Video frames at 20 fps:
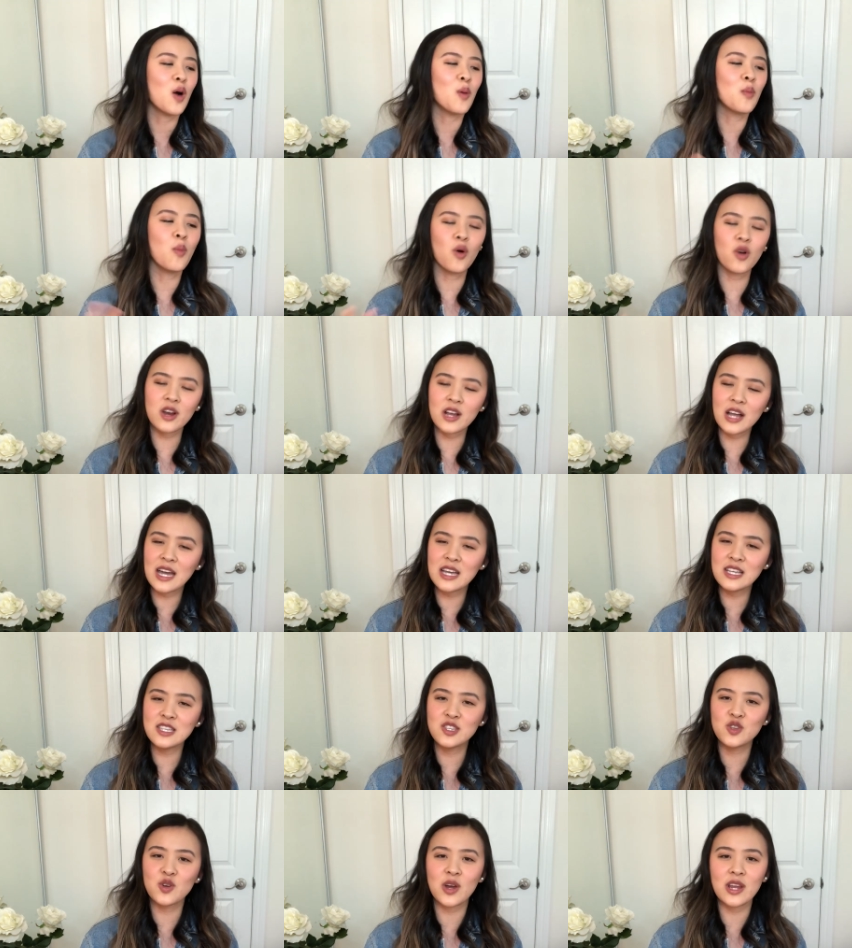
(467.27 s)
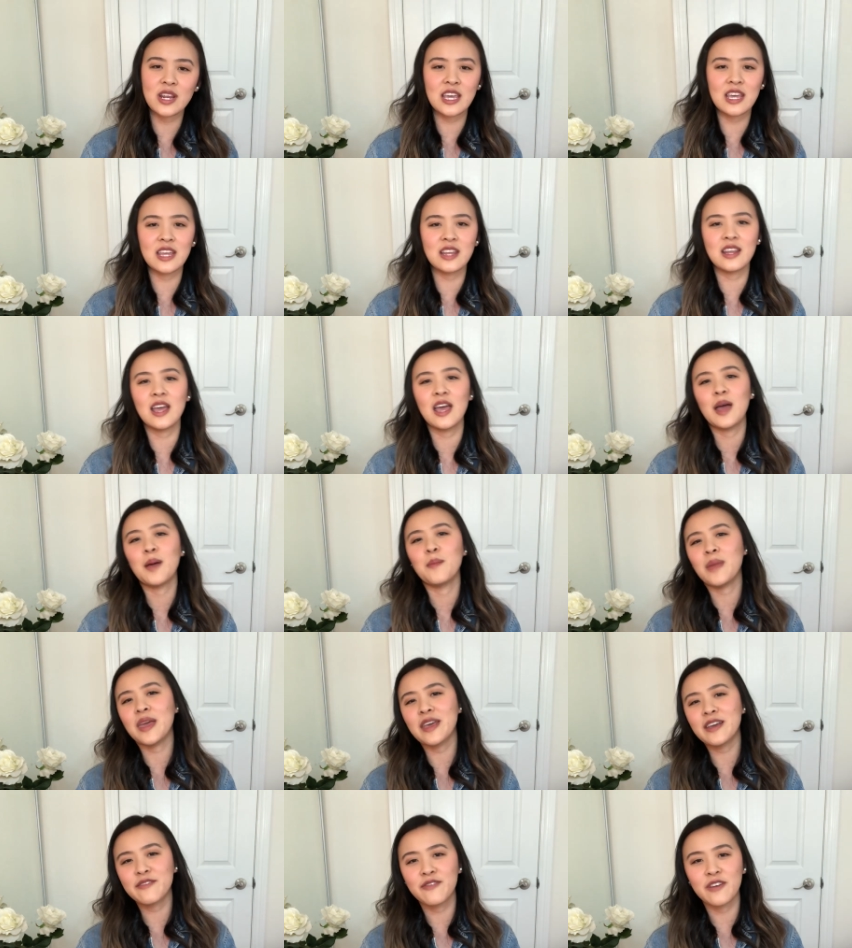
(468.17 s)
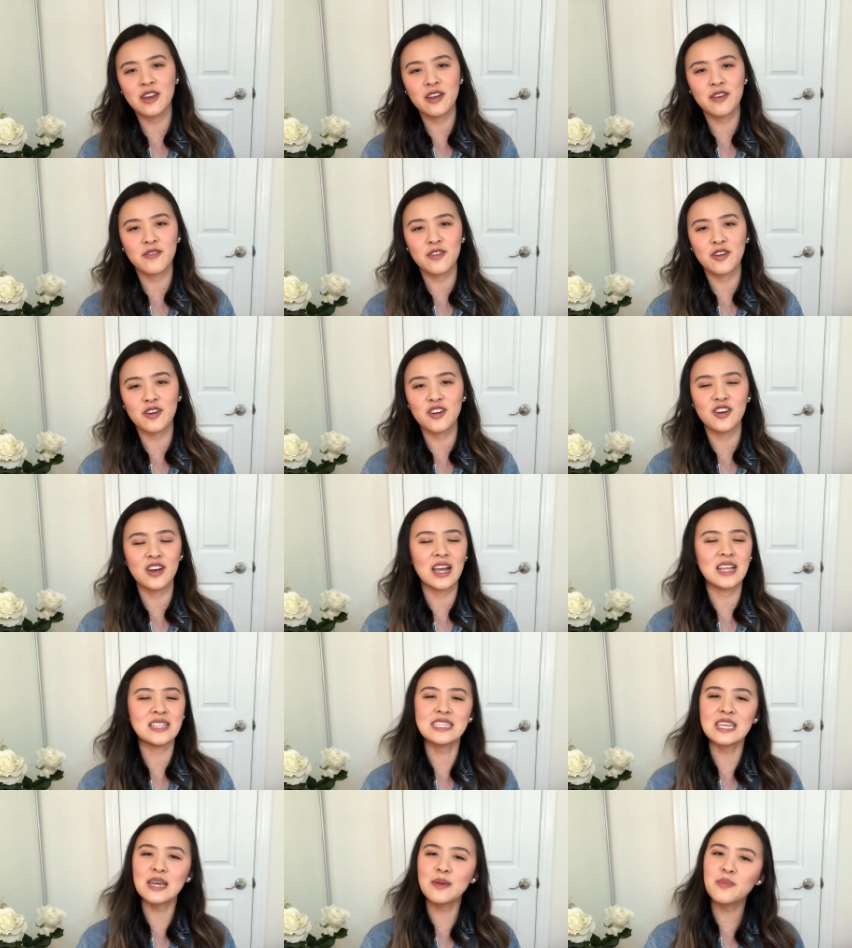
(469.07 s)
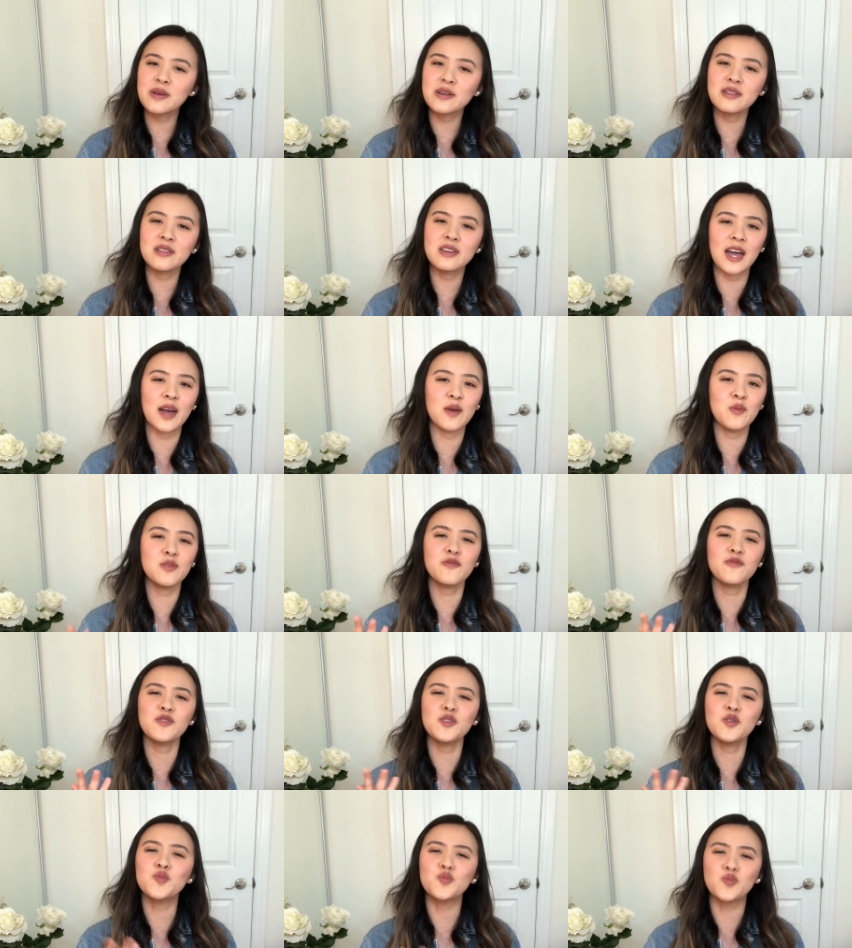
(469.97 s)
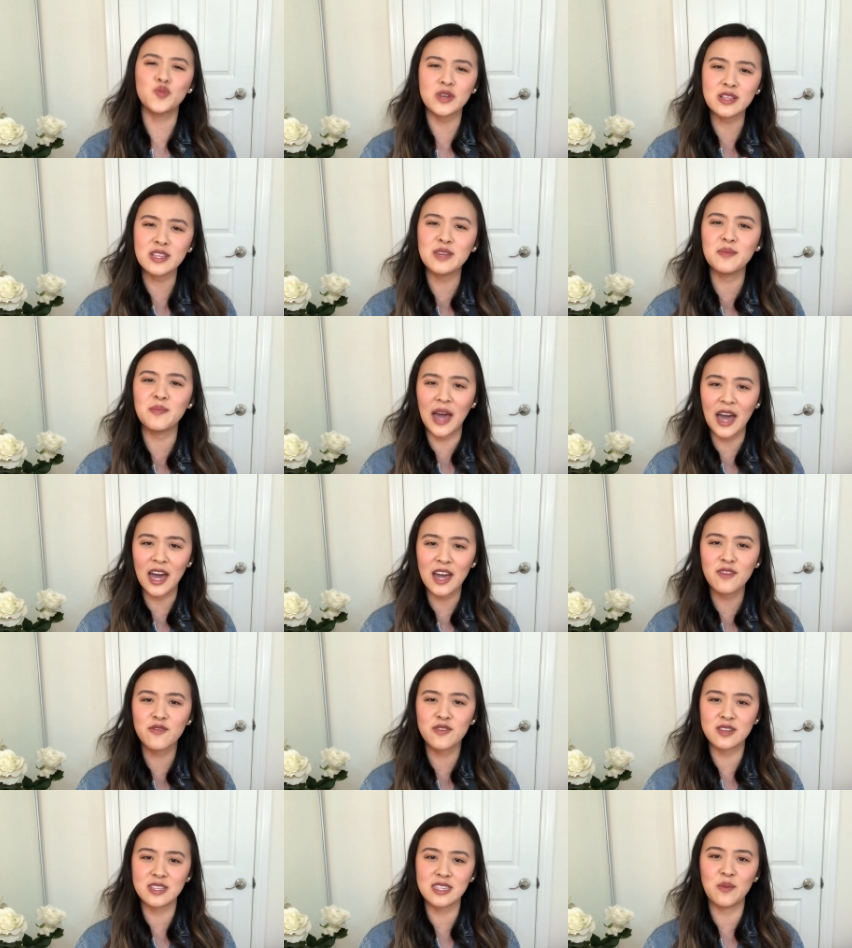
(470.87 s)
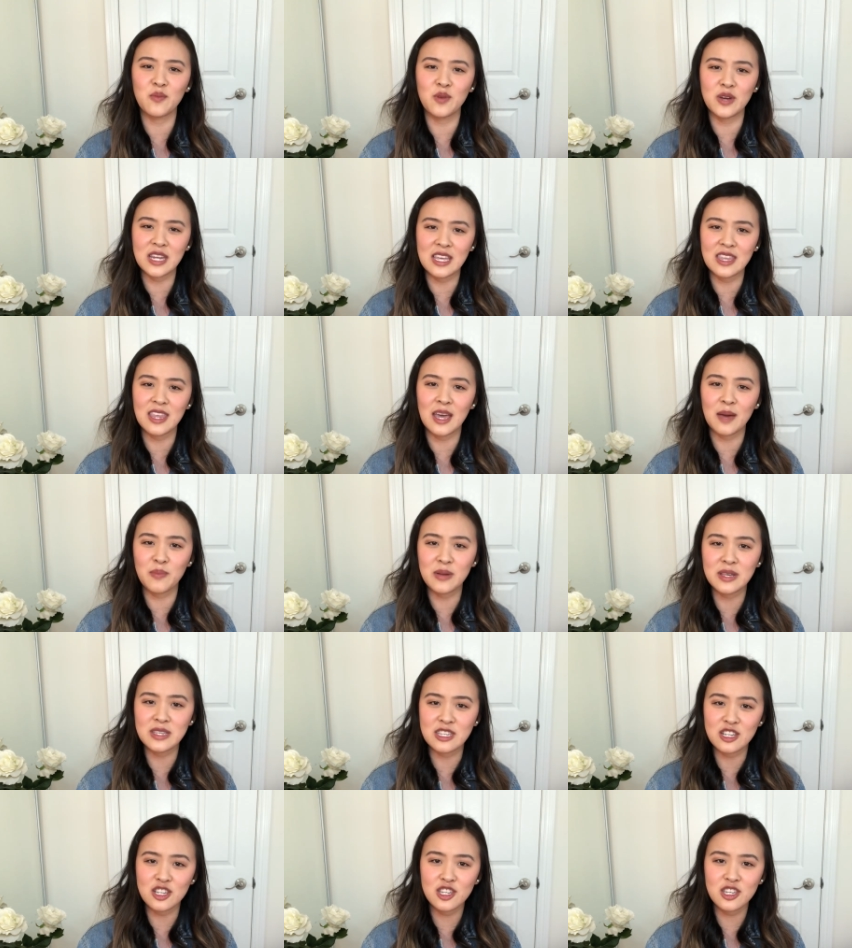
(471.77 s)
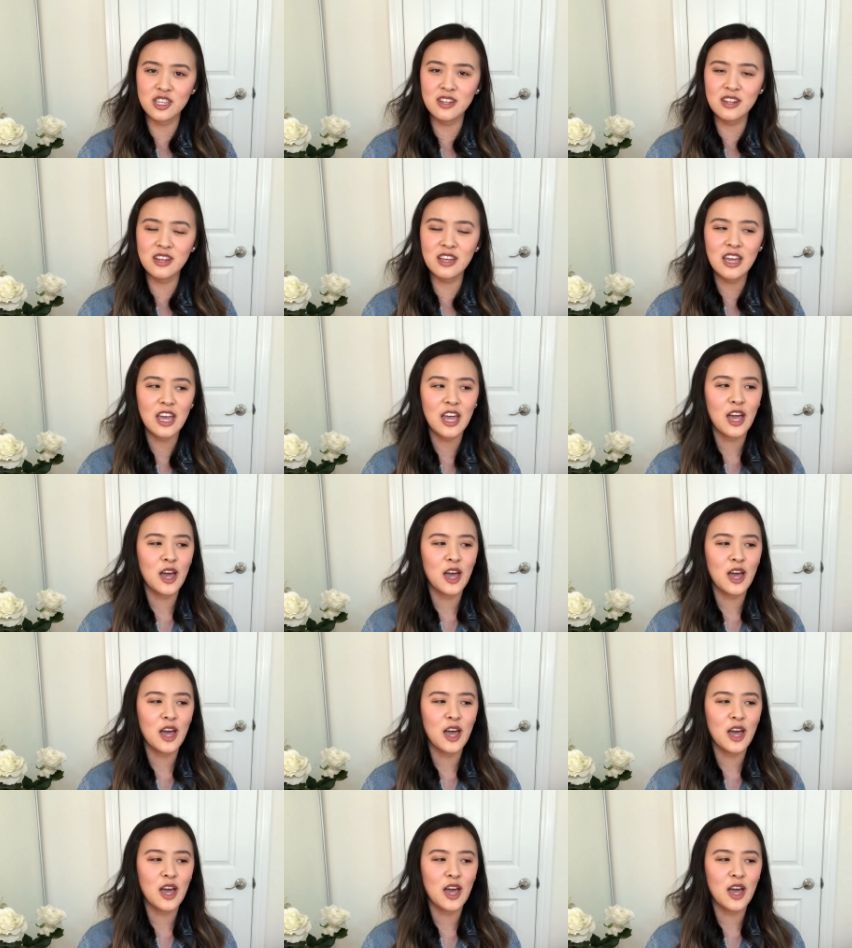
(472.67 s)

More guys join in, make fun of her, and typically I would feel really bad for someone in that position,